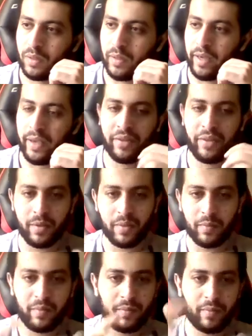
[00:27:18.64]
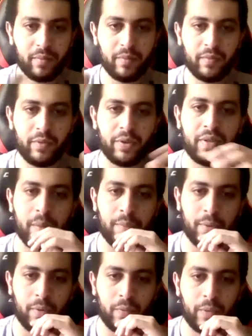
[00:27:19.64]
atheism, for
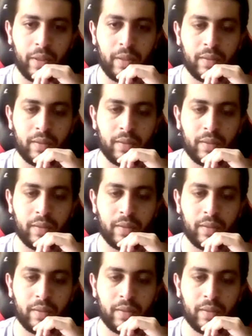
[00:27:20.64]
example, right?